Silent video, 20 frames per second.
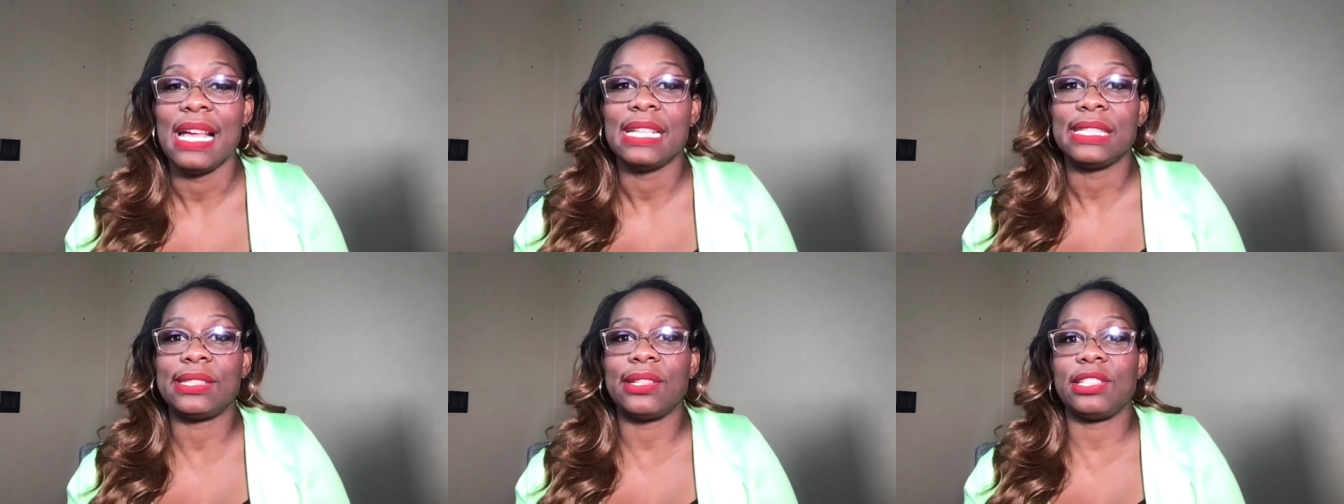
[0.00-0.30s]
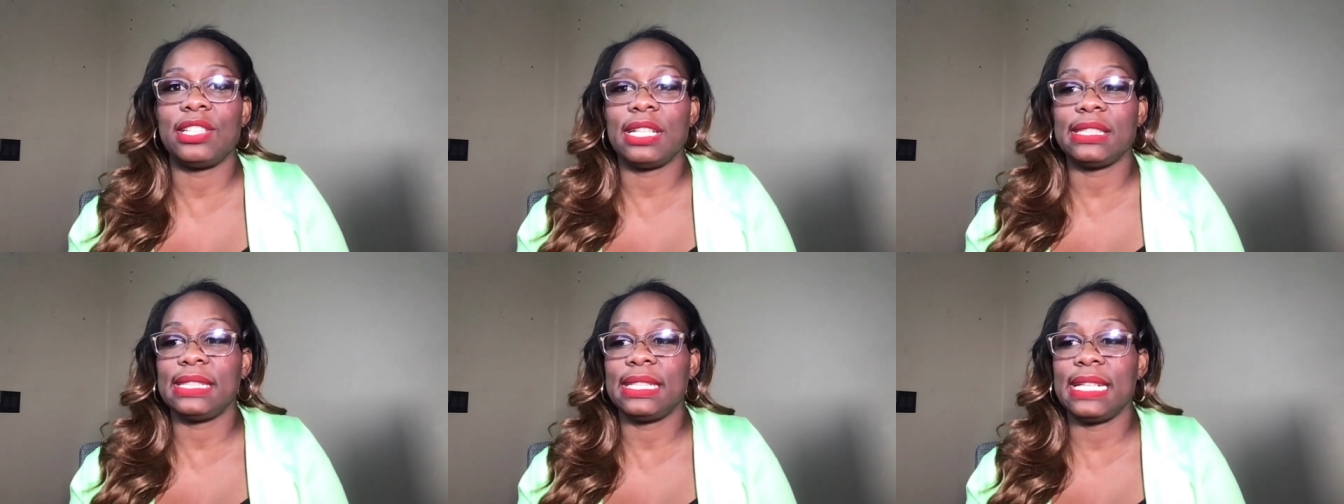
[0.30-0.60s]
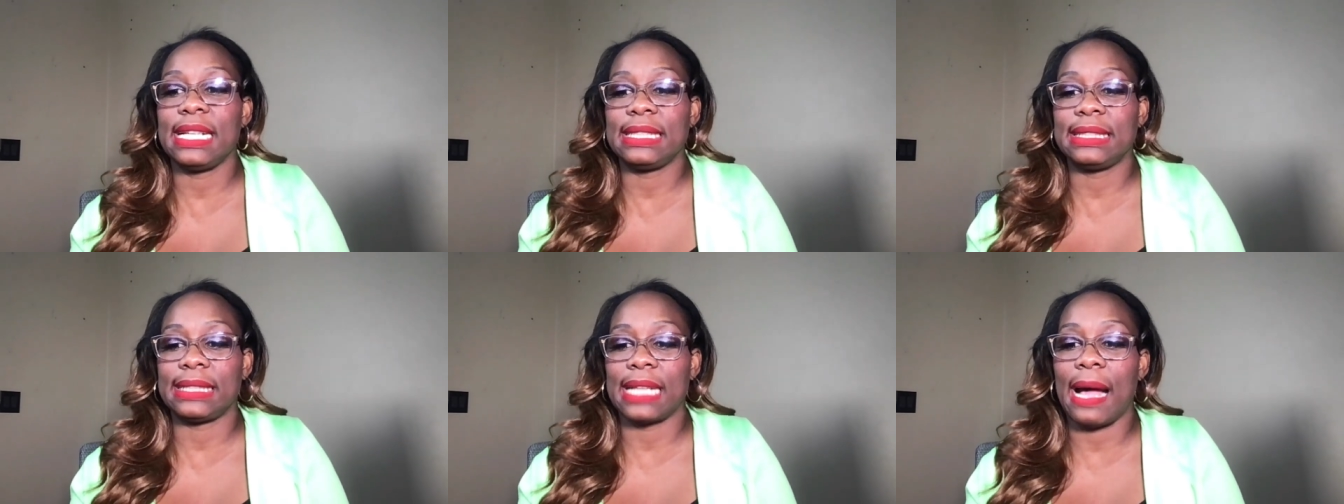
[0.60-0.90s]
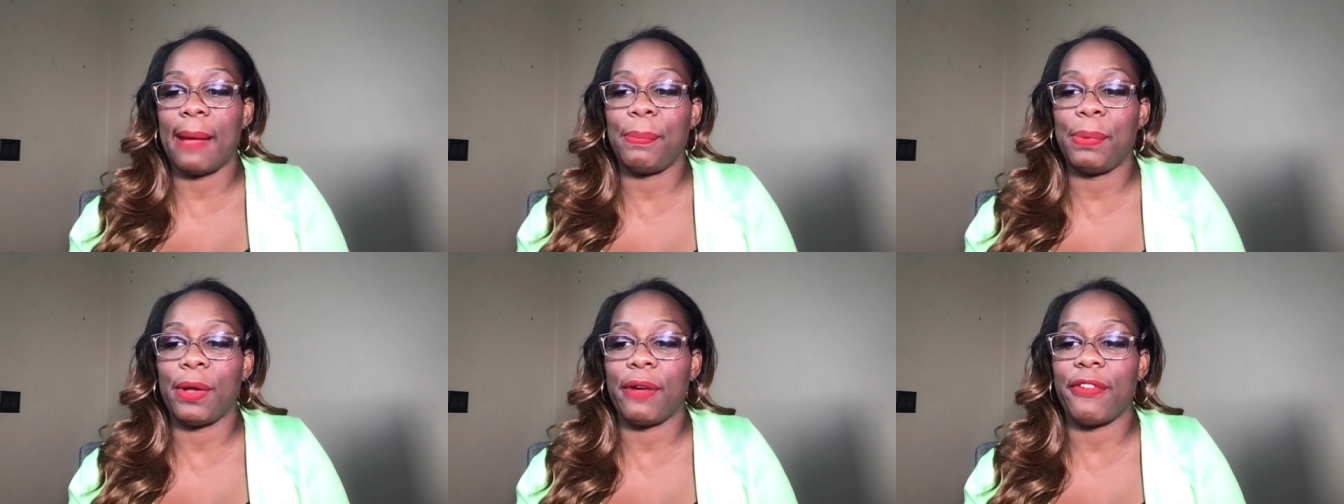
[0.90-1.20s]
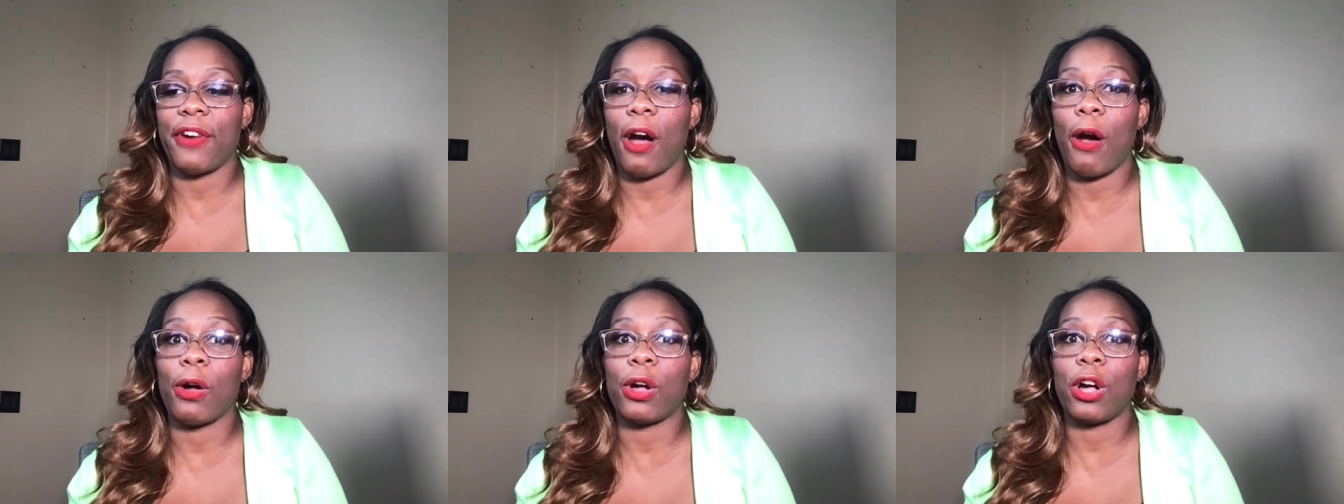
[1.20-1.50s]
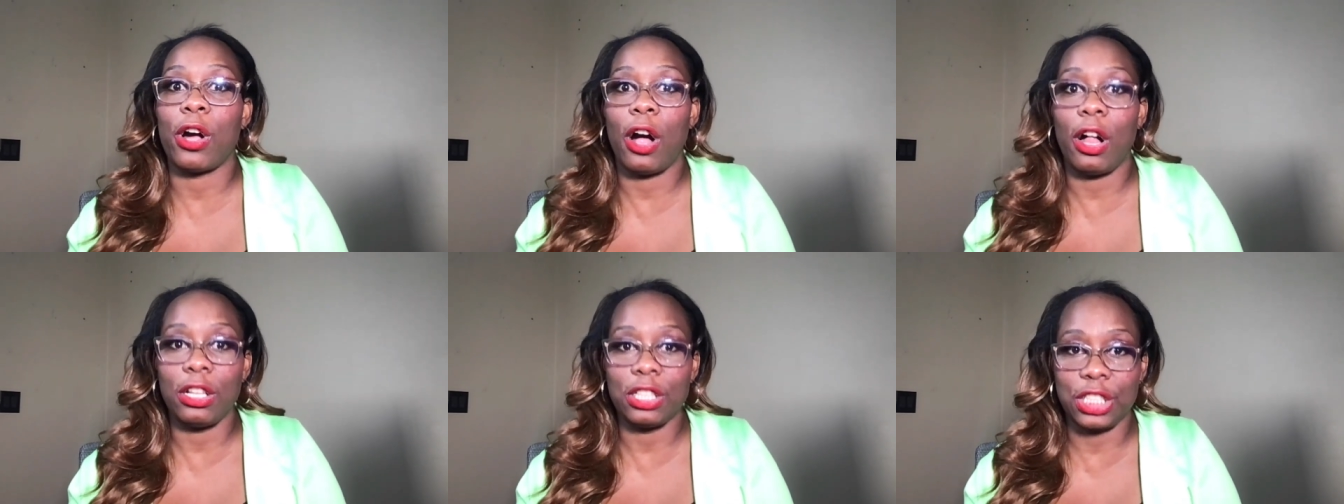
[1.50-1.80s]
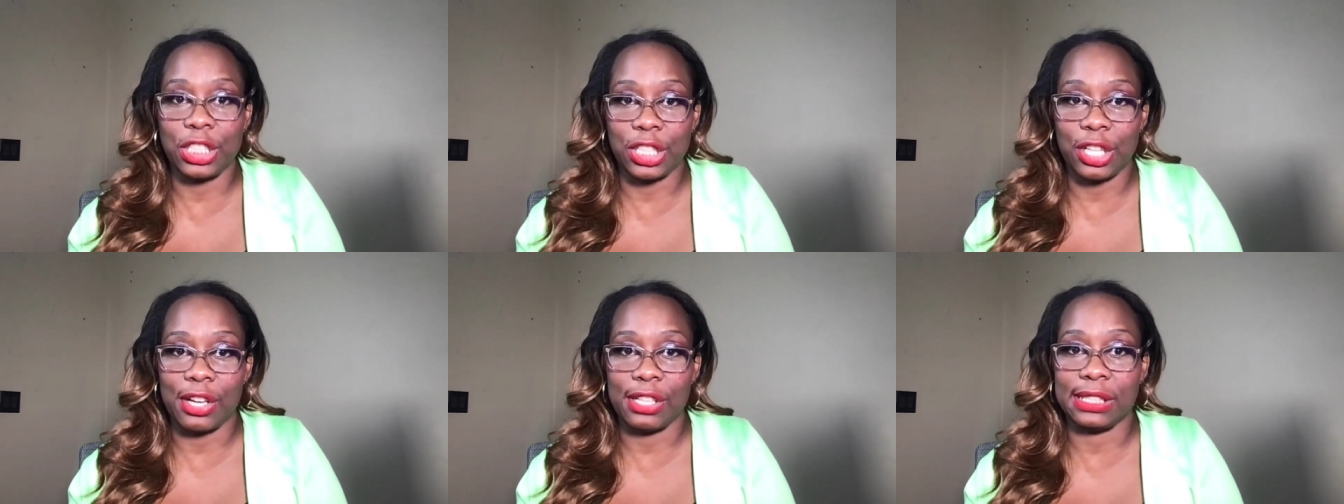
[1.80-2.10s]
So just an example of how
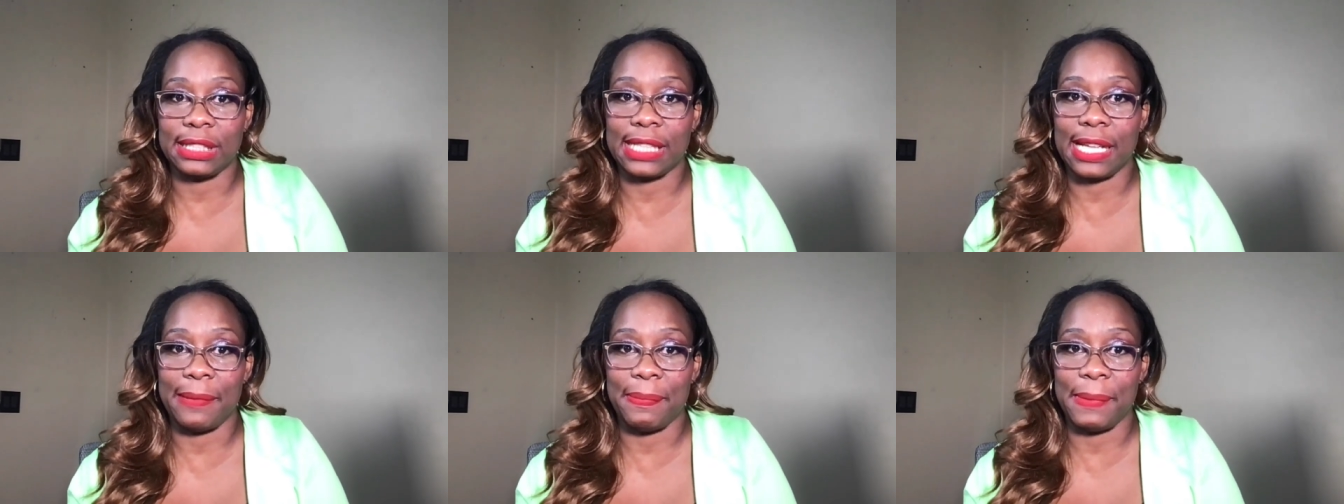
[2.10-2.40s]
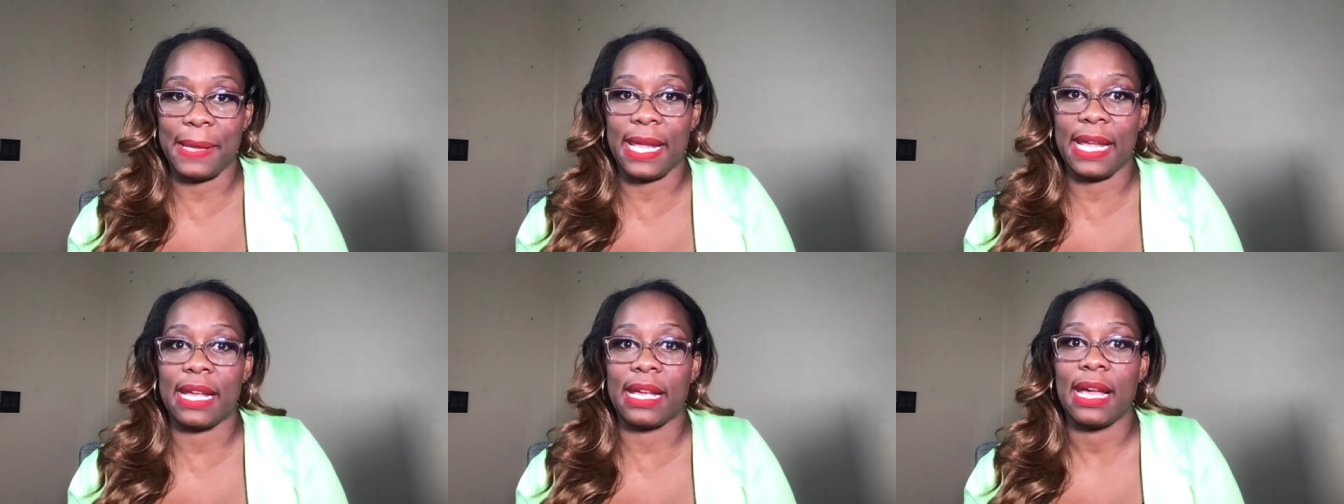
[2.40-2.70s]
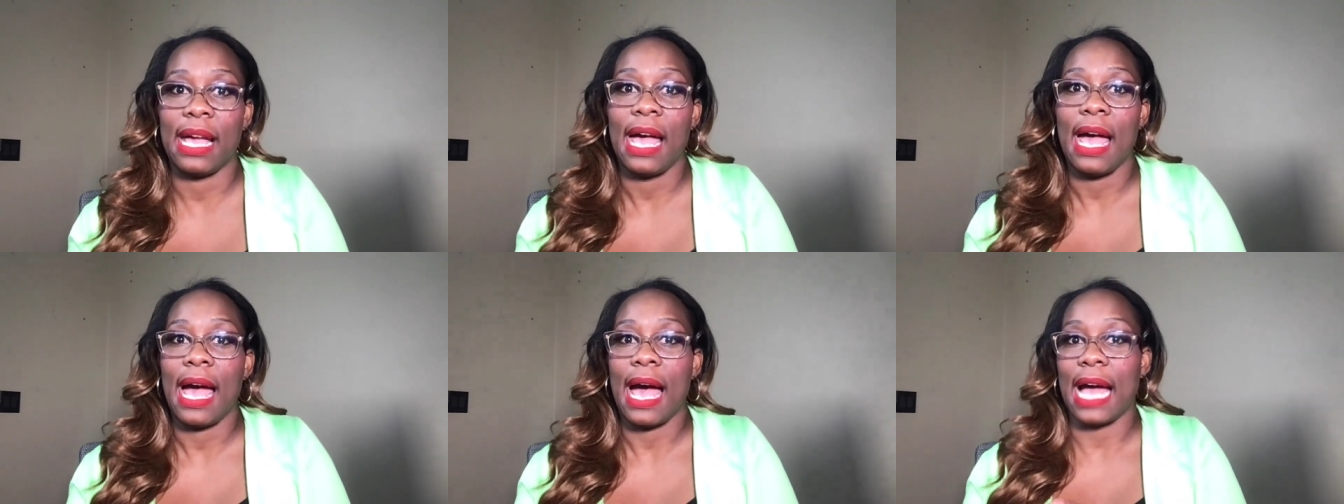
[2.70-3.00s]
cultures can make